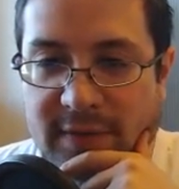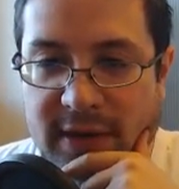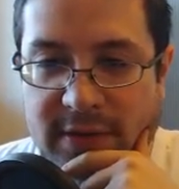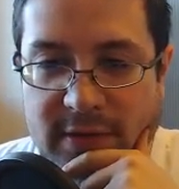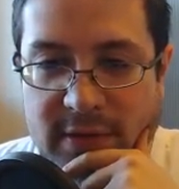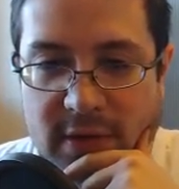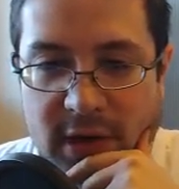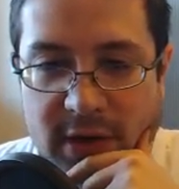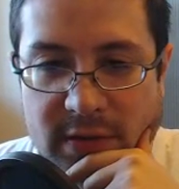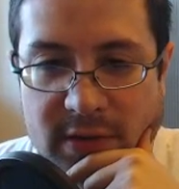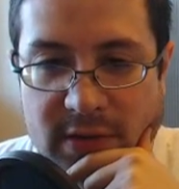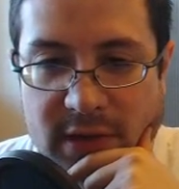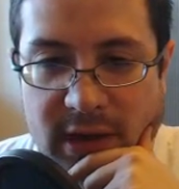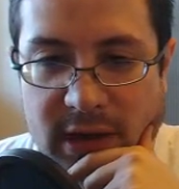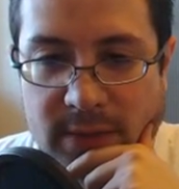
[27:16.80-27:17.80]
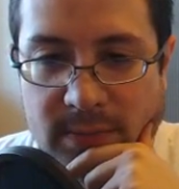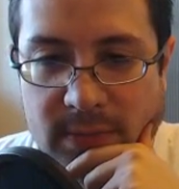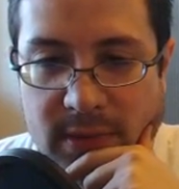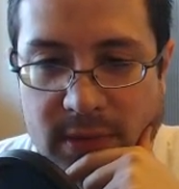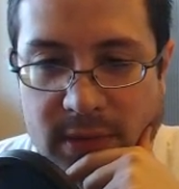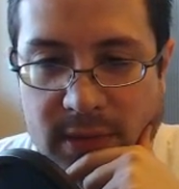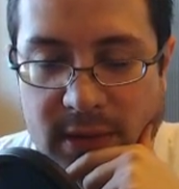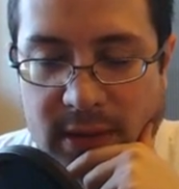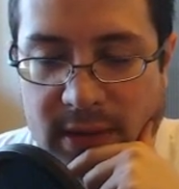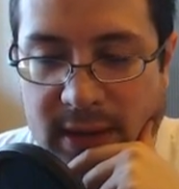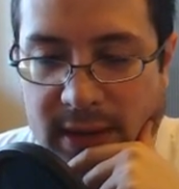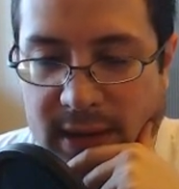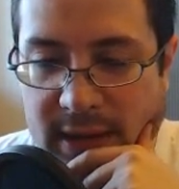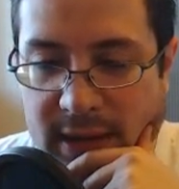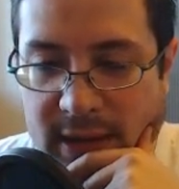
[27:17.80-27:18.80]
at the start of this game,
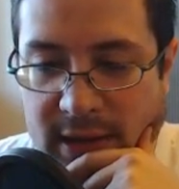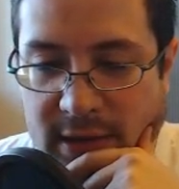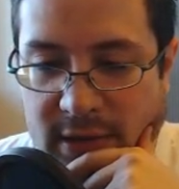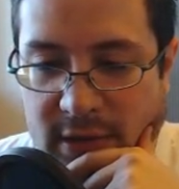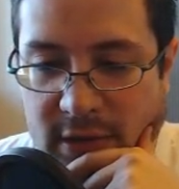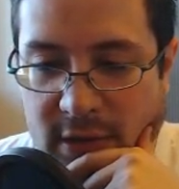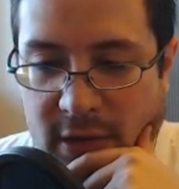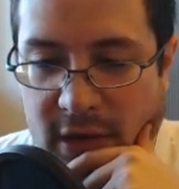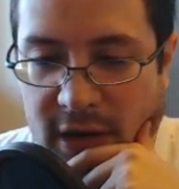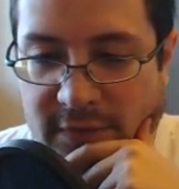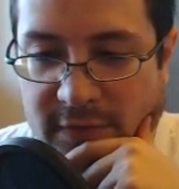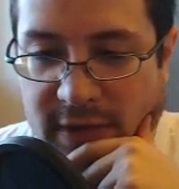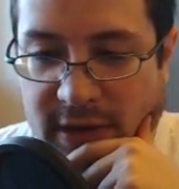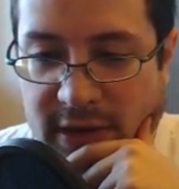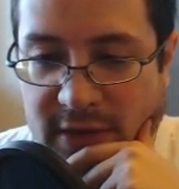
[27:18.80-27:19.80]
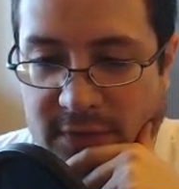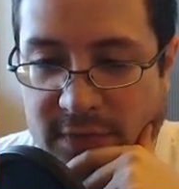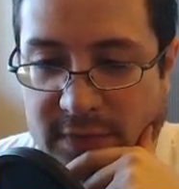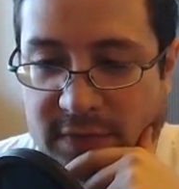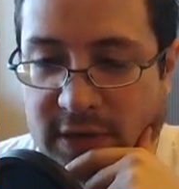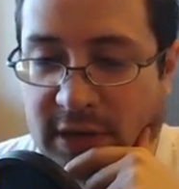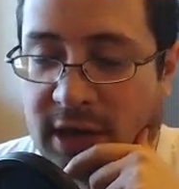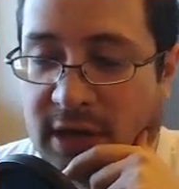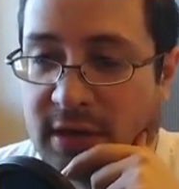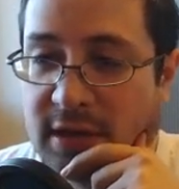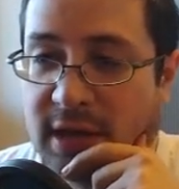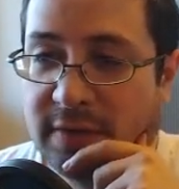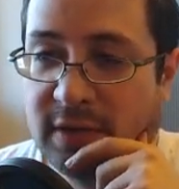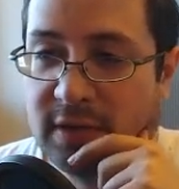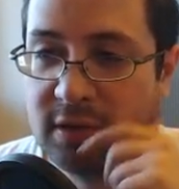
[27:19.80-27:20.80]
and your high rating is
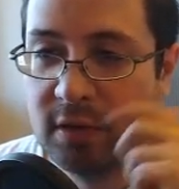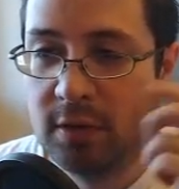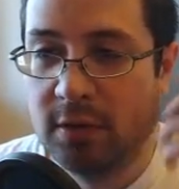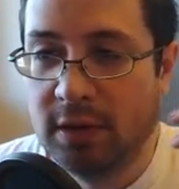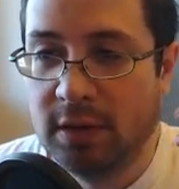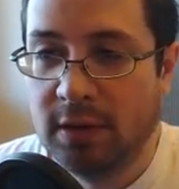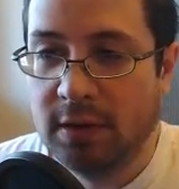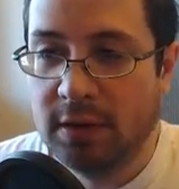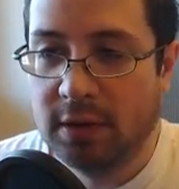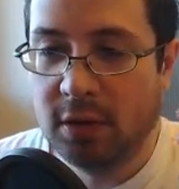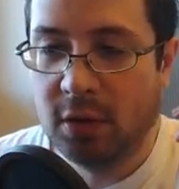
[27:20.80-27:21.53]
1597. So you're